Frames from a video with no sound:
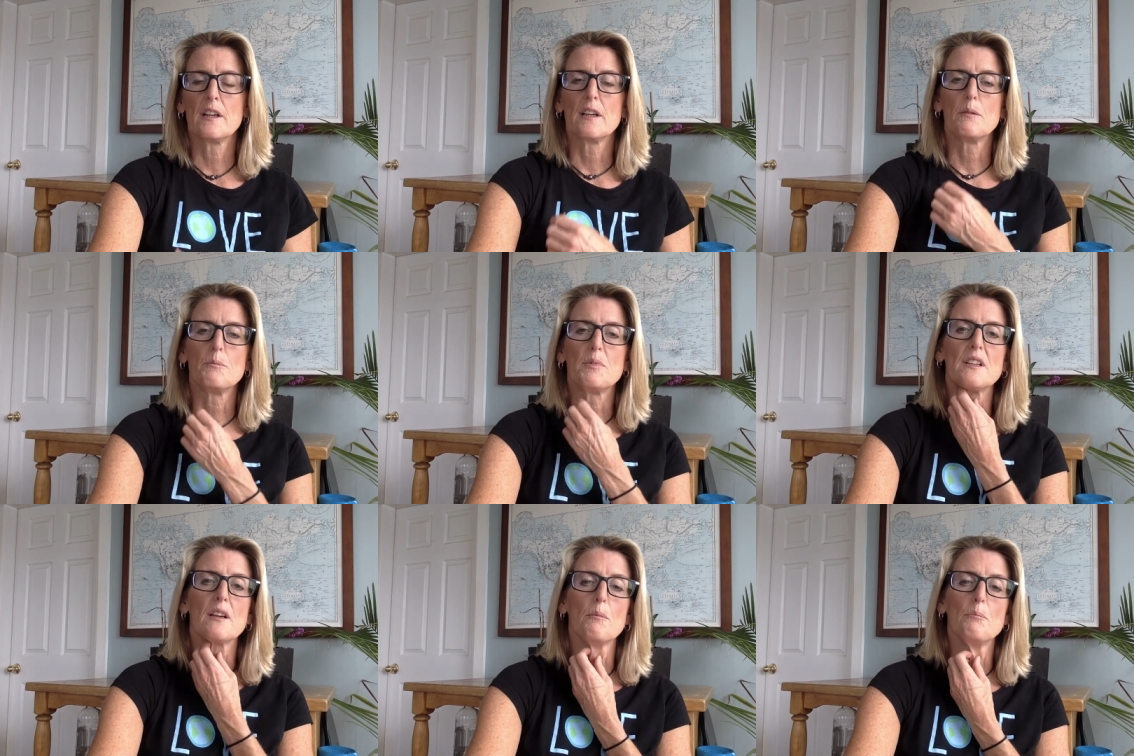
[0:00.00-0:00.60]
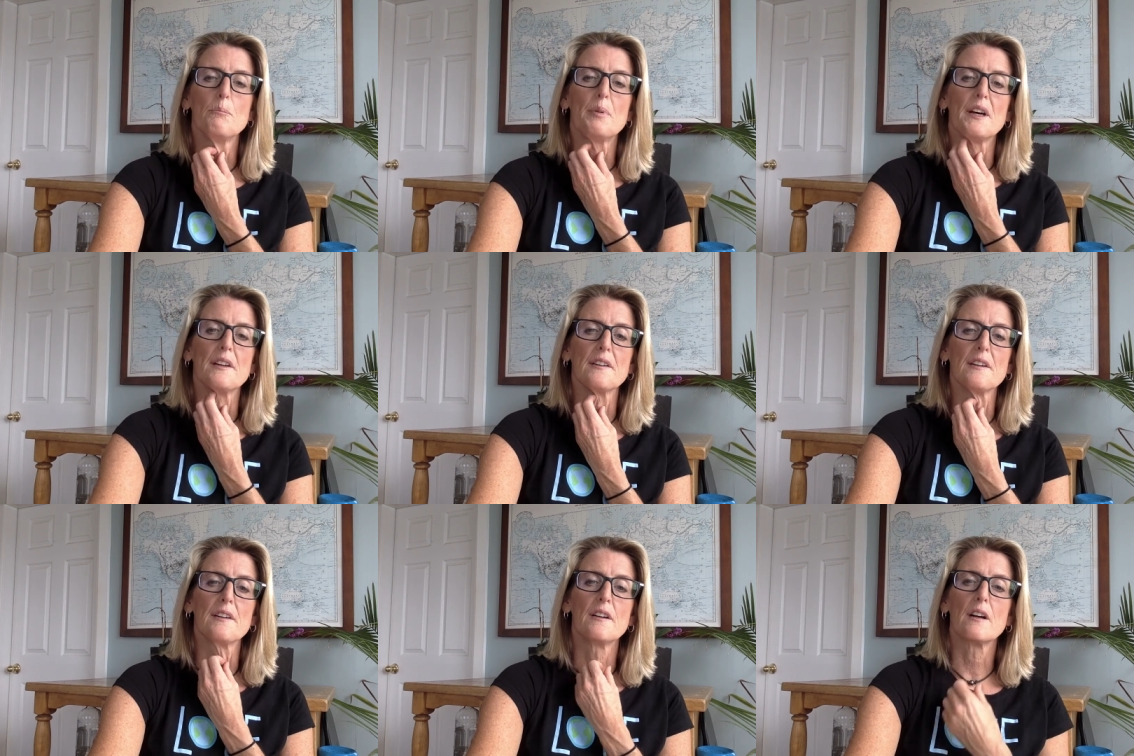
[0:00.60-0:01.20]
and become
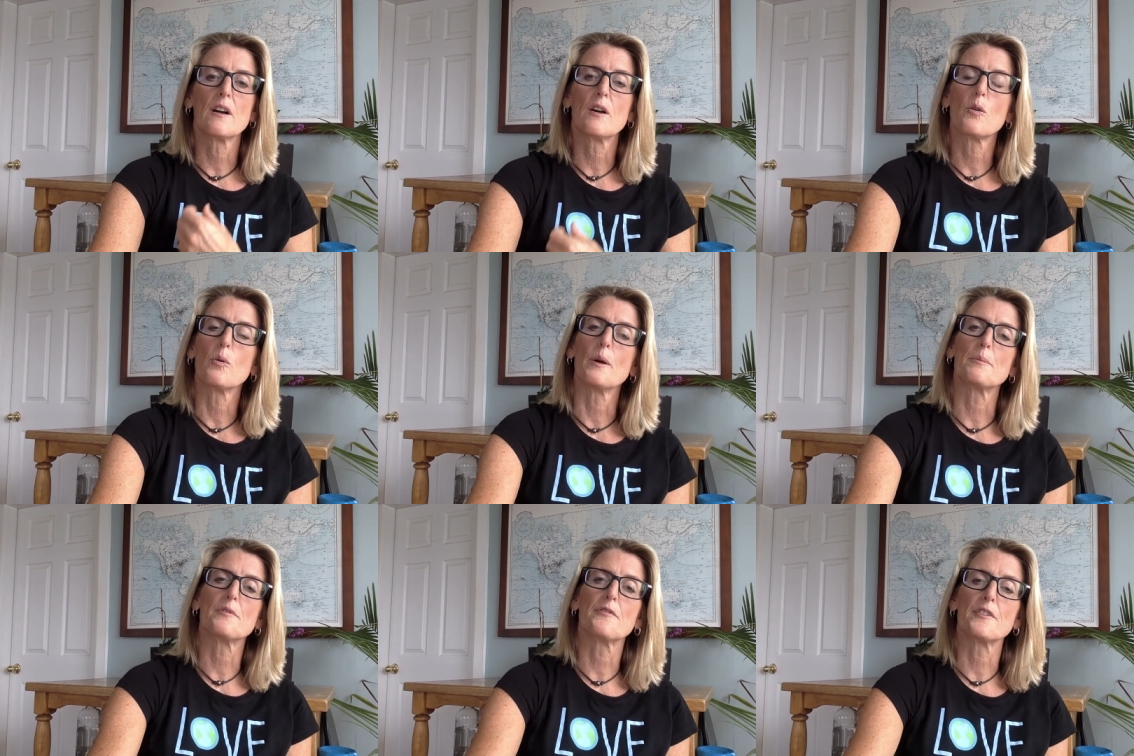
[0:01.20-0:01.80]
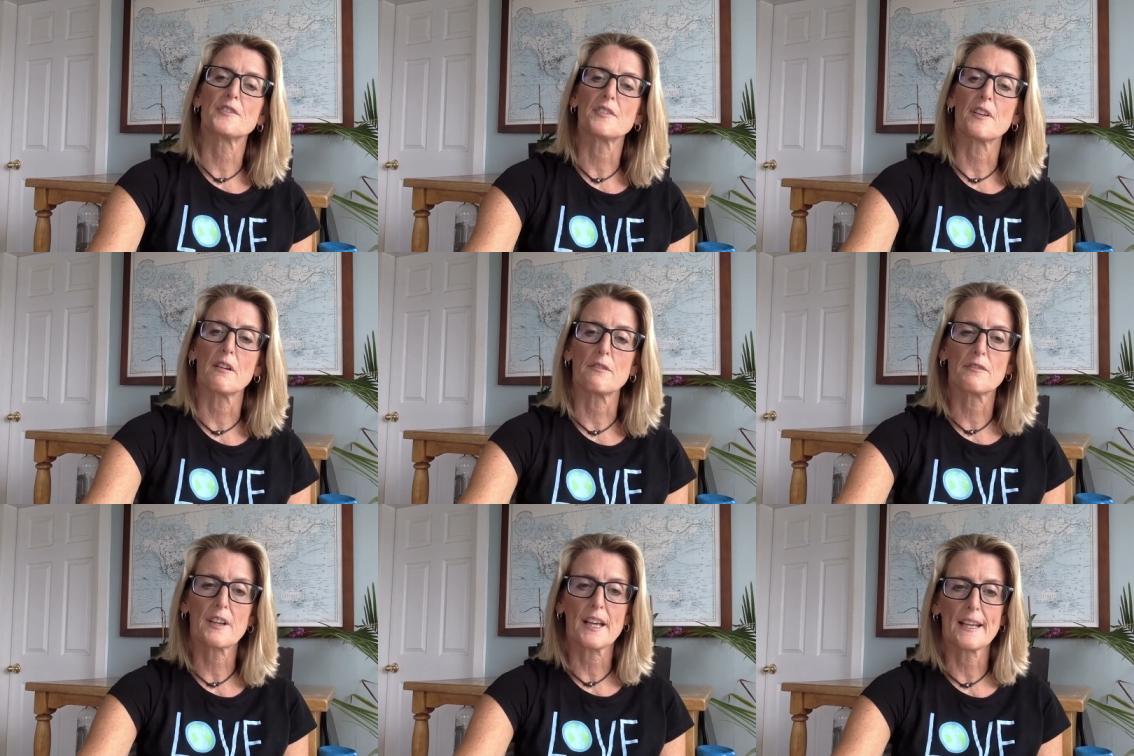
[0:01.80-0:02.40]
better equipped for
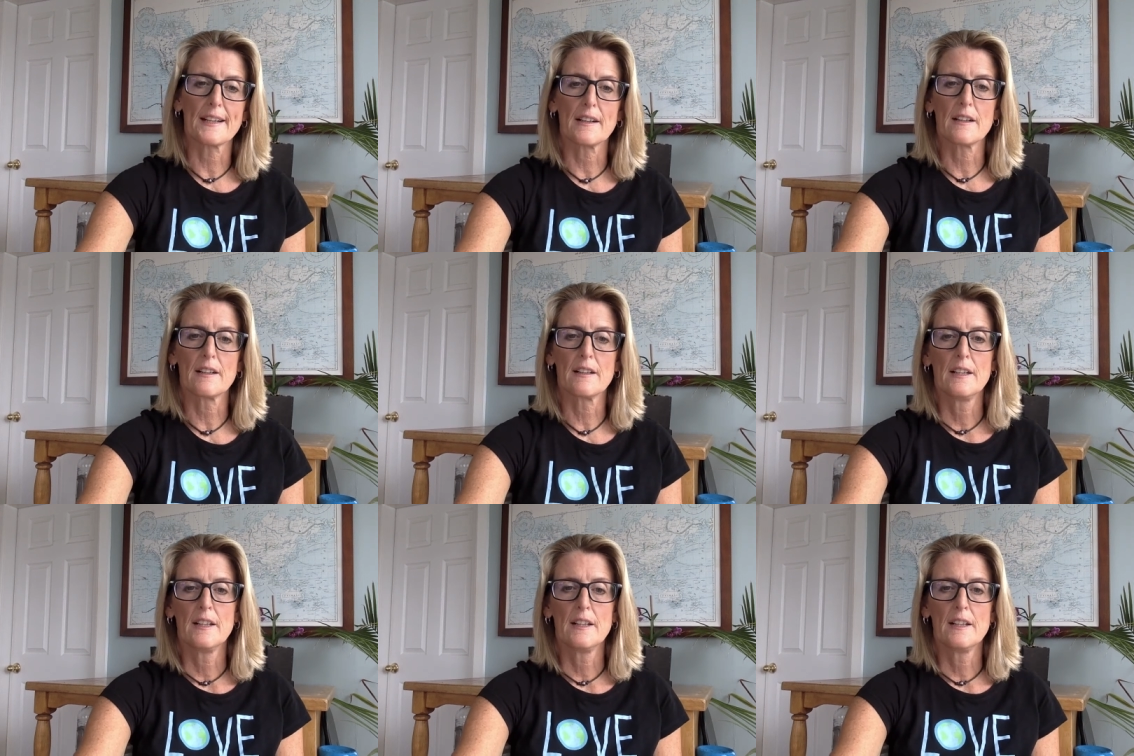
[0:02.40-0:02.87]
self care.